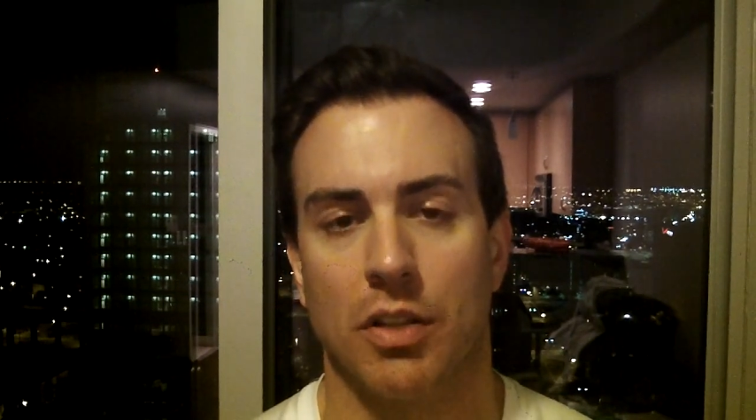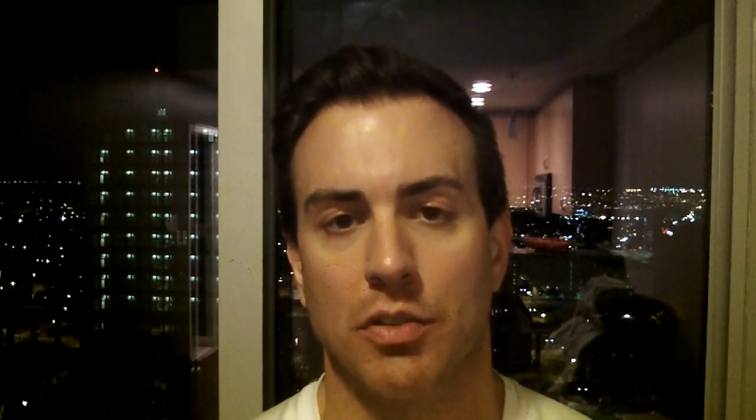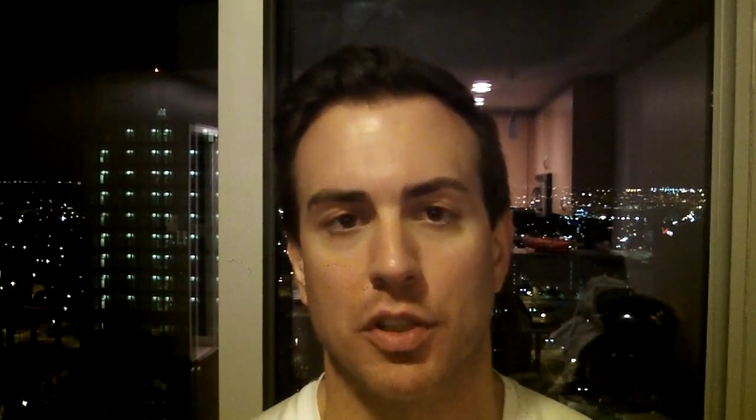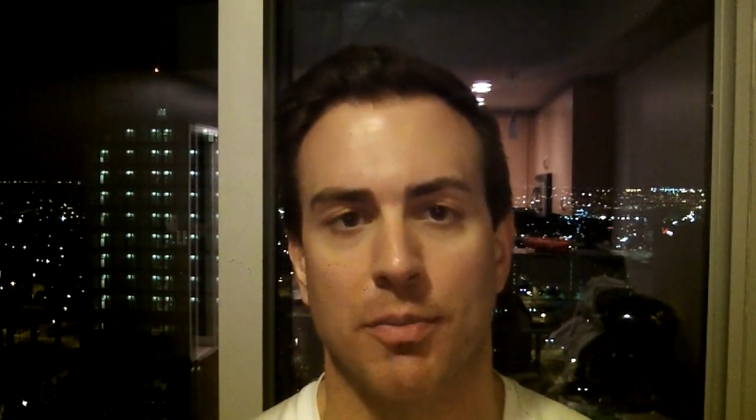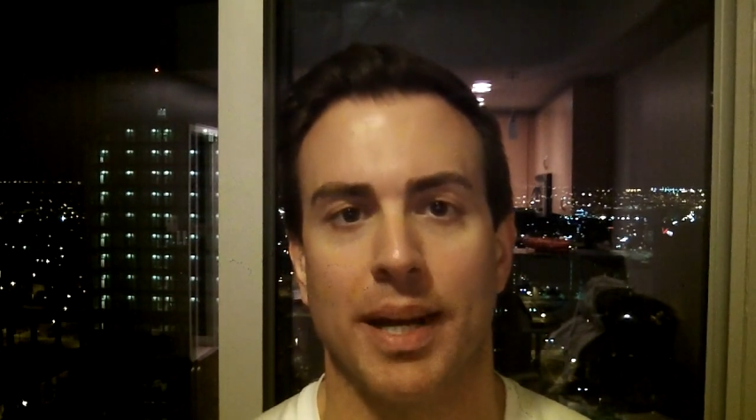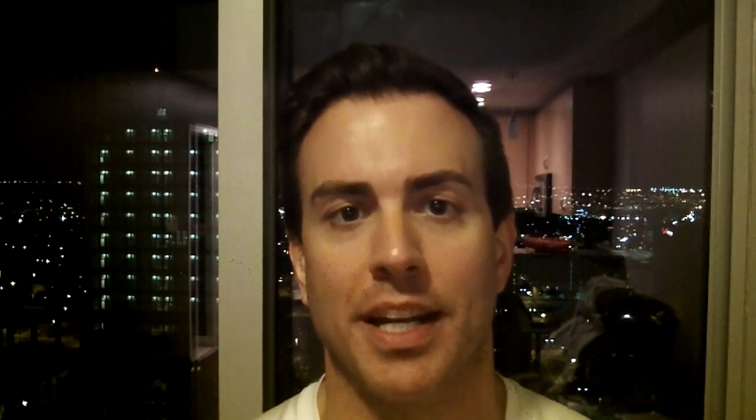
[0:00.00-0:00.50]

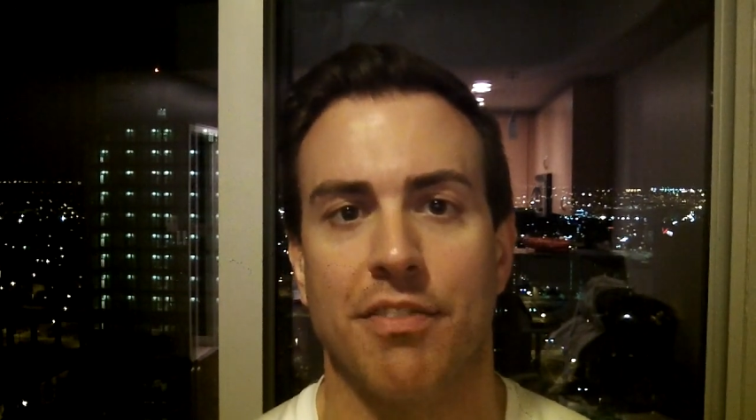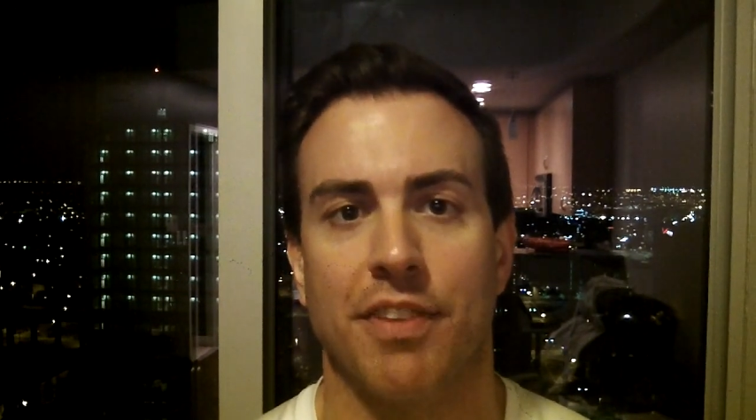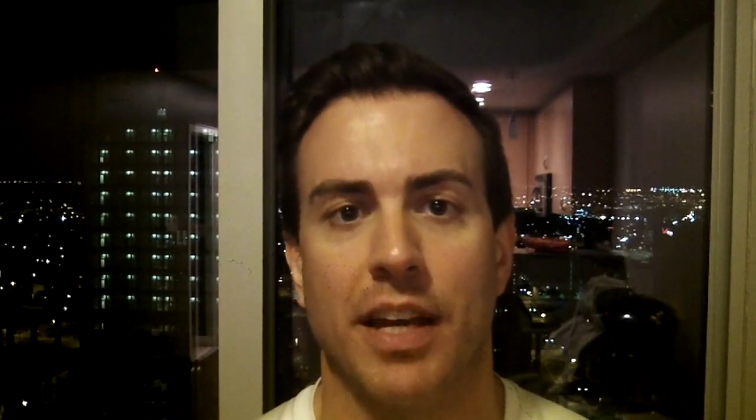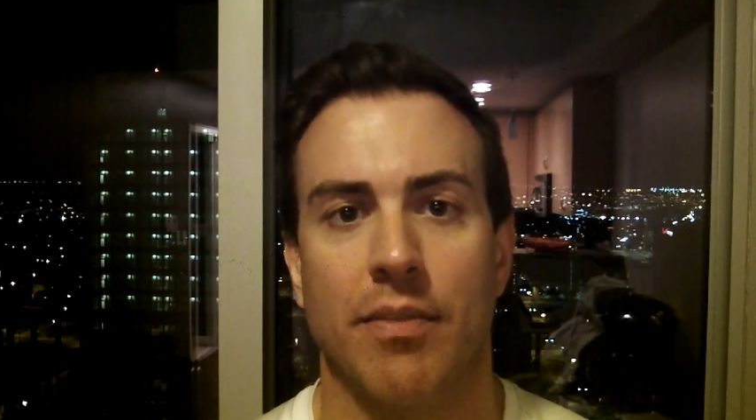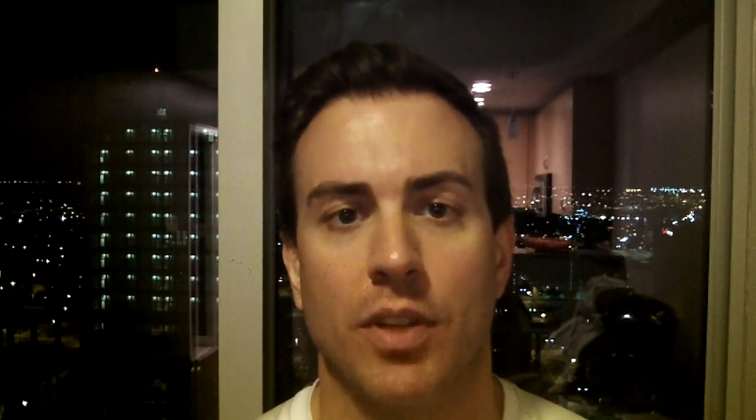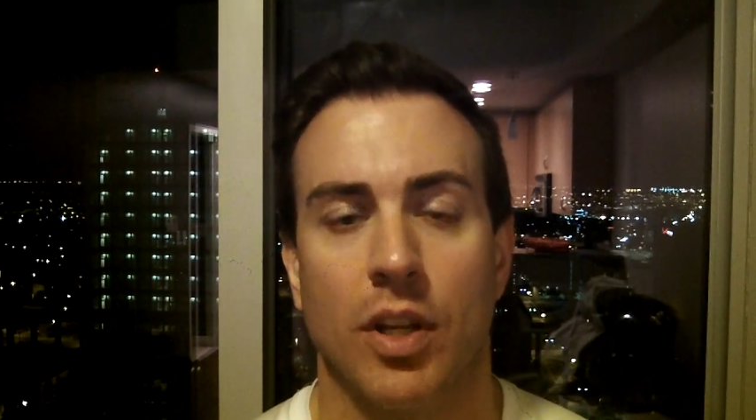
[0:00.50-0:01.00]
lose her body
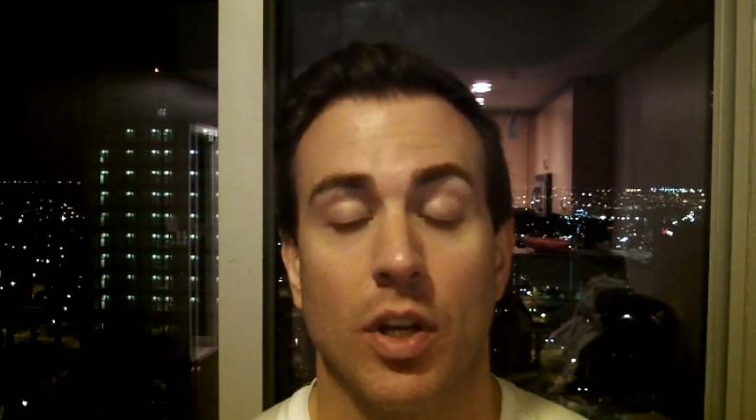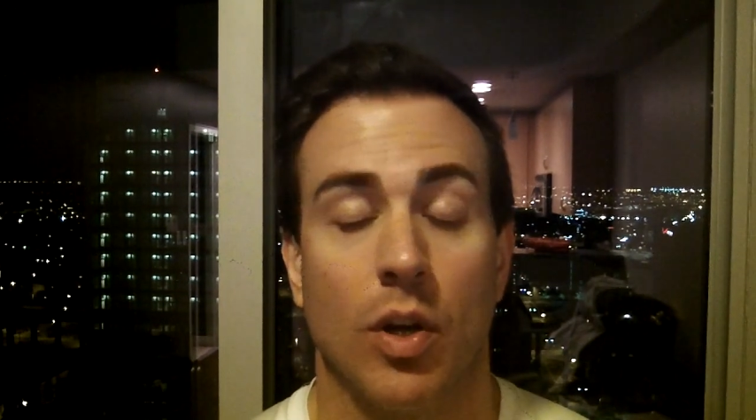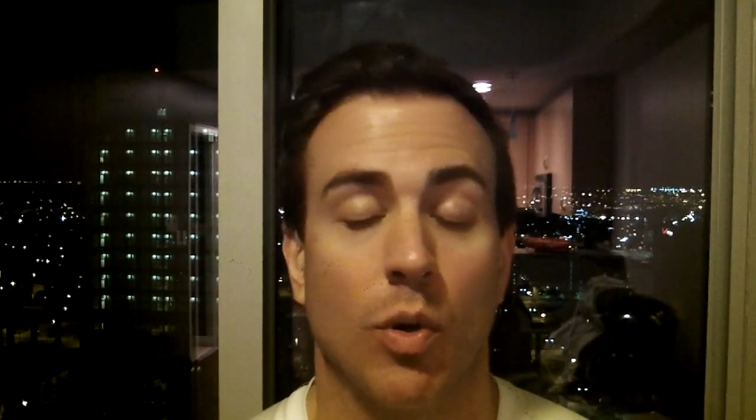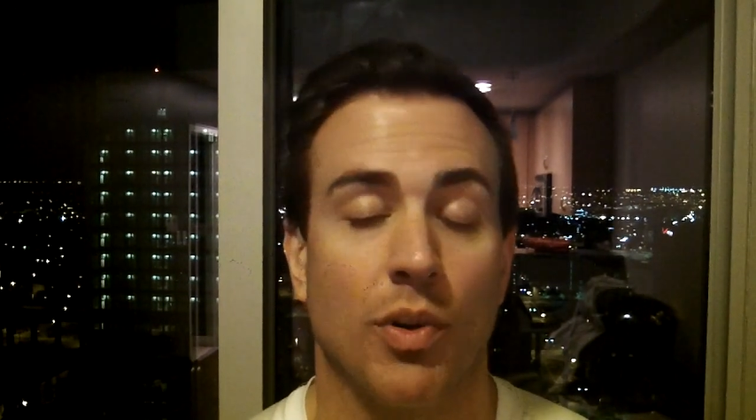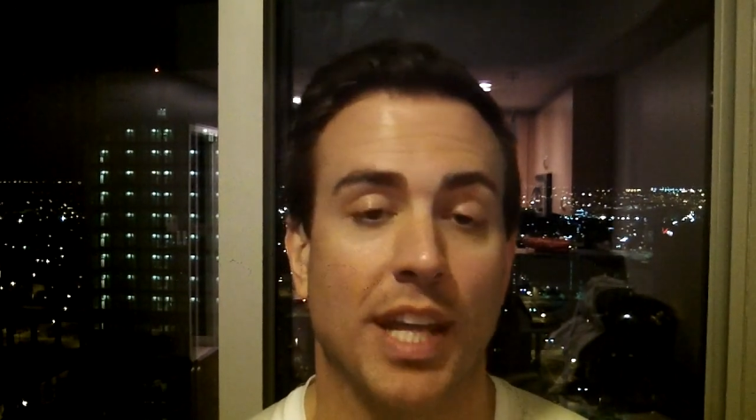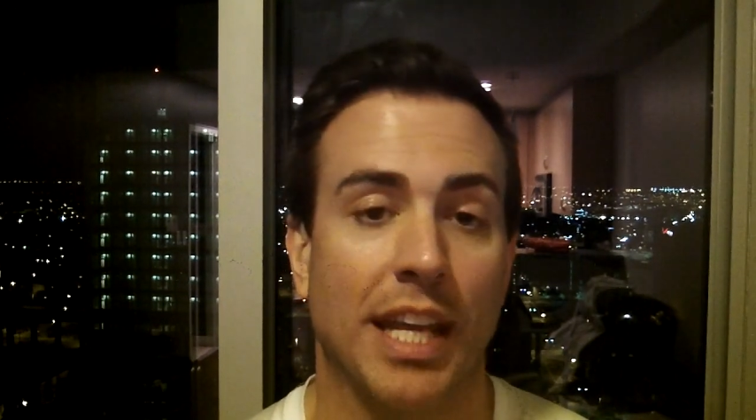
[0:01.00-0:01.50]
fat?
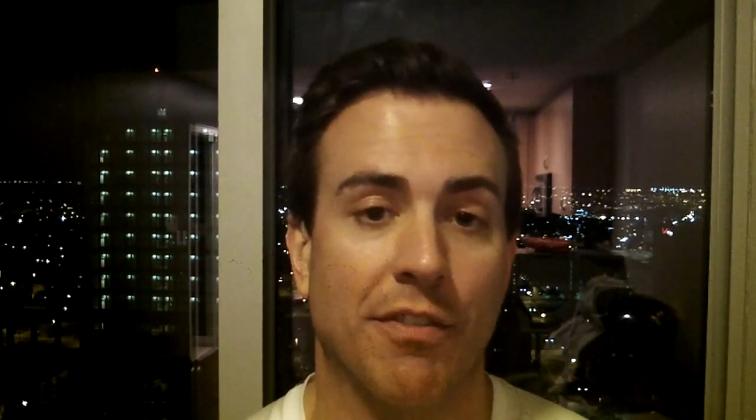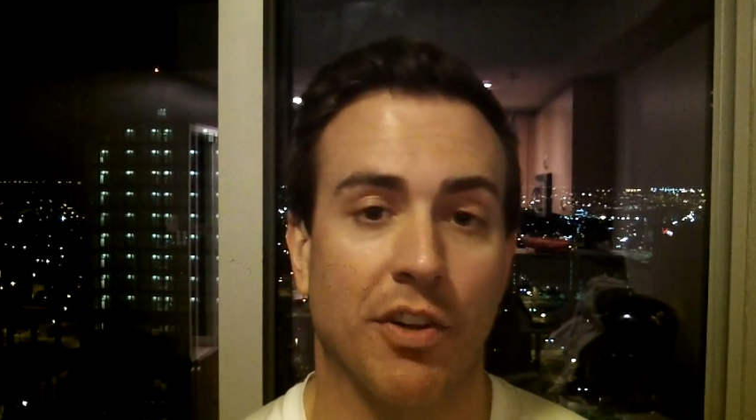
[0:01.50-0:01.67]
Or take,